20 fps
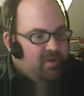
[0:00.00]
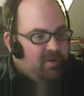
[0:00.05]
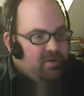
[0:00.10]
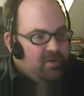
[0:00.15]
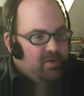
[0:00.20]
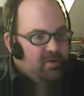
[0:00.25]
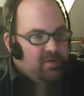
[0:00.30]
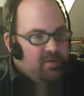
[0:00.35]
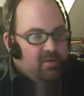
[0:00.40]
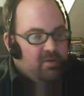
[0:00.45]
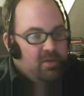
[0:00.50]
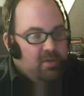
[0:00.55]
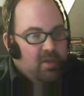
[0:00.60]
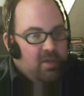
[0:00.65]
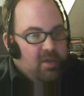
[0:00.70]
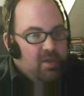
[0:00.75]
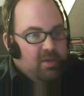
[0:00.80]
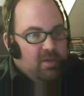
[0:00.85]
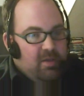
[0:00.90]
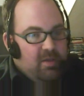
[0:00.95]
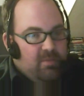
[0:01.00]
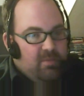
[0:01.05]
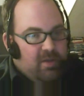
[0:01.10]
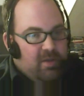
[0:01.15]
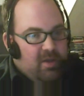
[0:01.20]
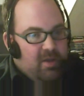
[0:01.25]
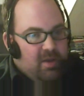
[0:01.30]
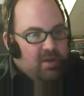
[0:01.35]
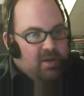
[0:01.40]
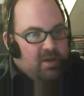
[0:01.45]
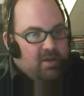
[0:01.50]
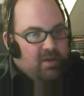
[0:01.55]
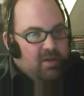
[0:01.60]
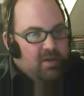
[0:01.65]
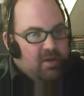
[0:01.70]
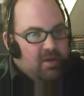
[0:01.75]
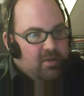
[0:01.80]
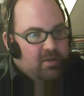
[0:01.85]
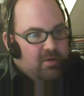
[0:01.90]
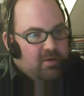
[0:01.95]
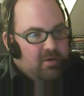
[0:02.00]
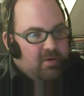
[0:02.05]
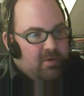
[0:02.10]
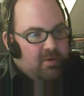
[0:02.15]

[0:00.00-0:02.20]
a give me a uh, holler.